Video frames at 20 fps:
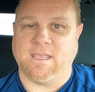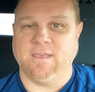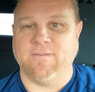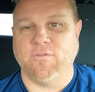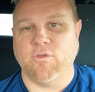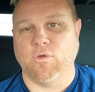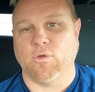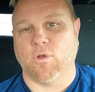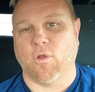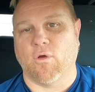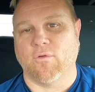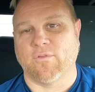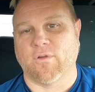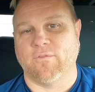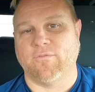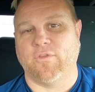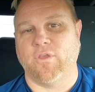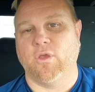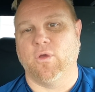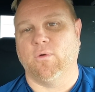of give you an
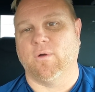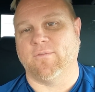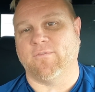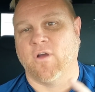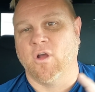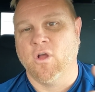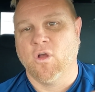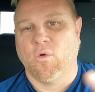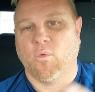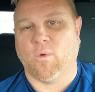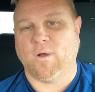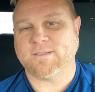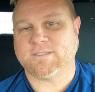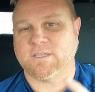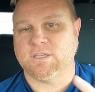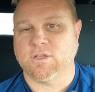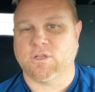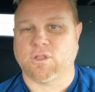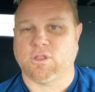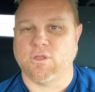overview of
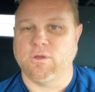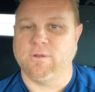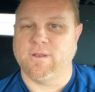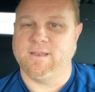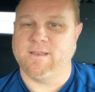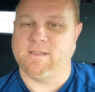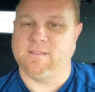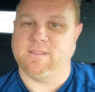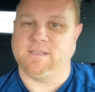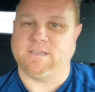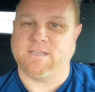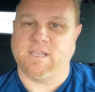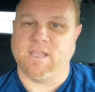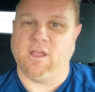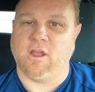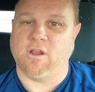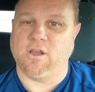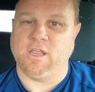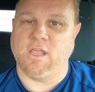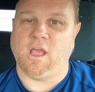what's included in the
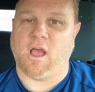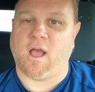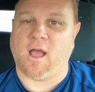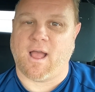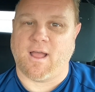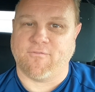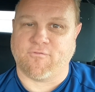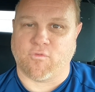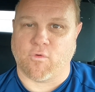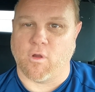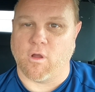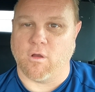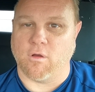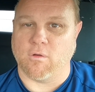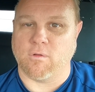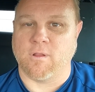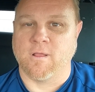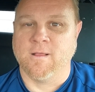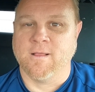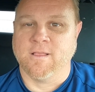TRD
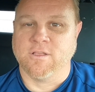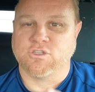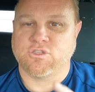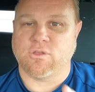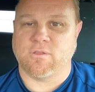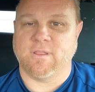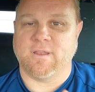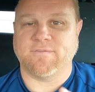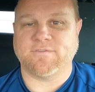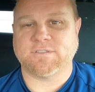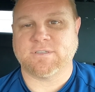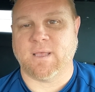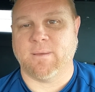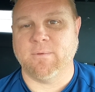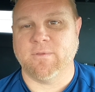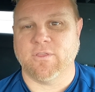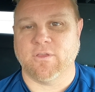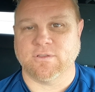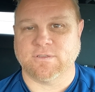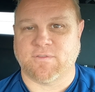Off-Road so that if
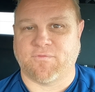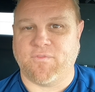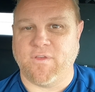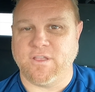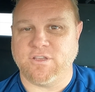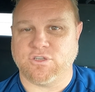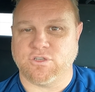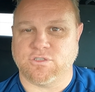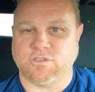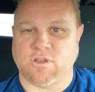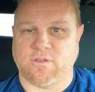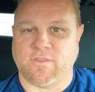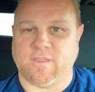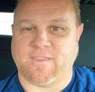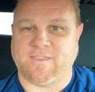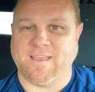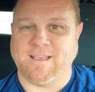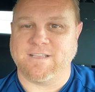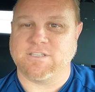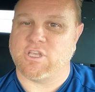some of those features are
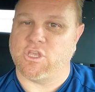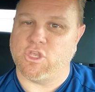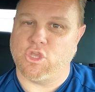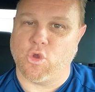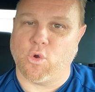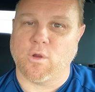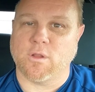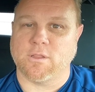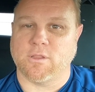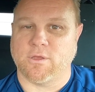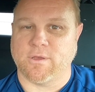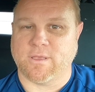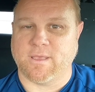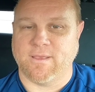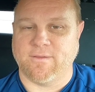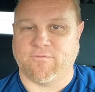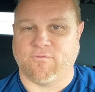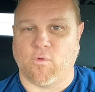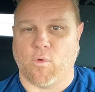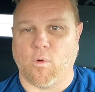the things that you're
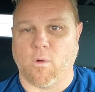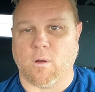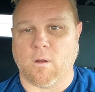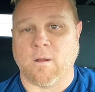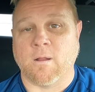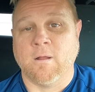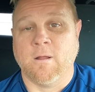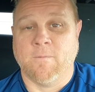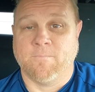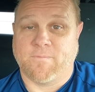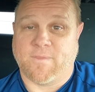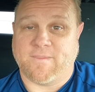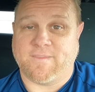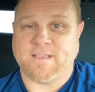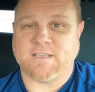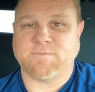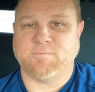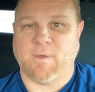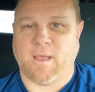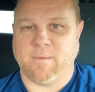looking for, that
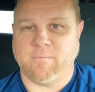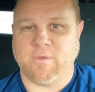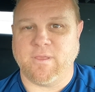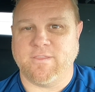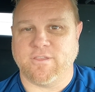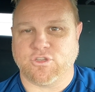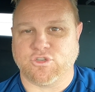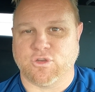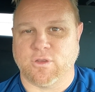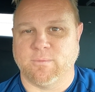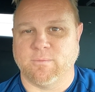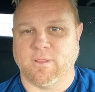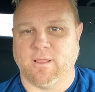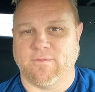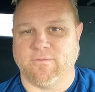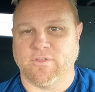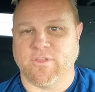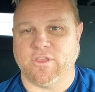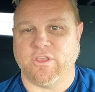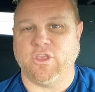this might be the trim
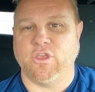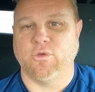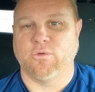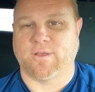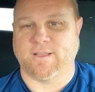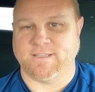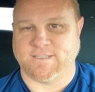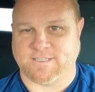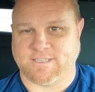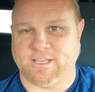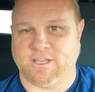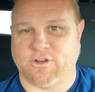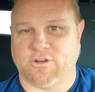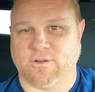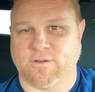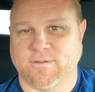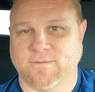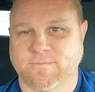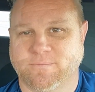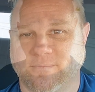level that you
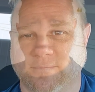consider.